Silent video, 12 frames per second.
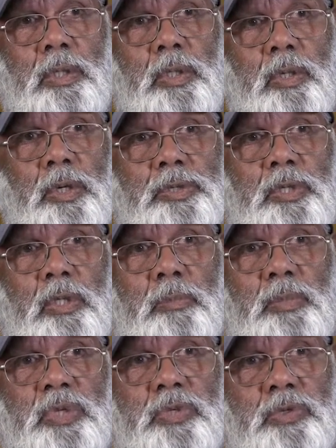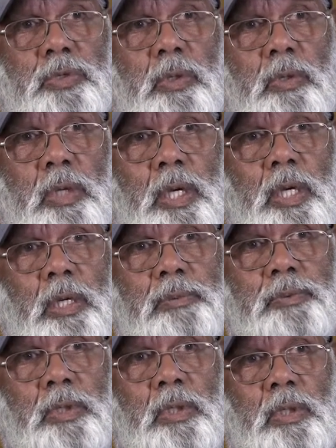You got your missus to look
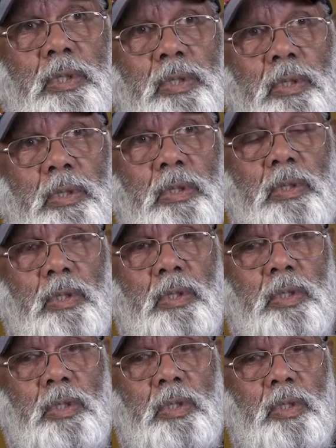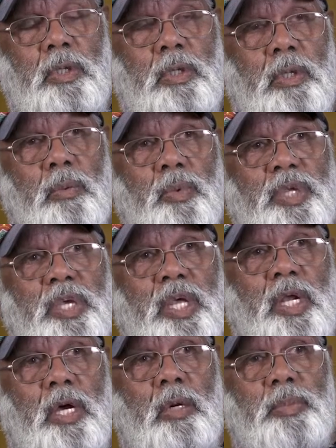after. When you
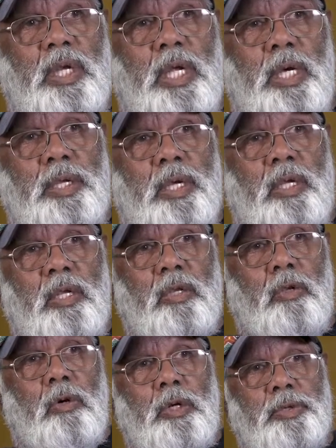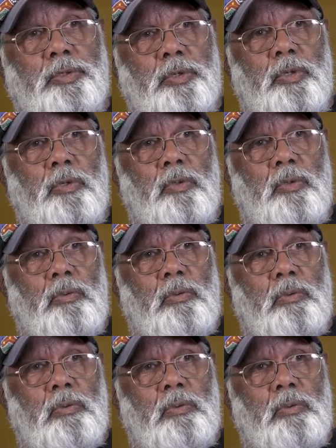get home, you lay down at night, you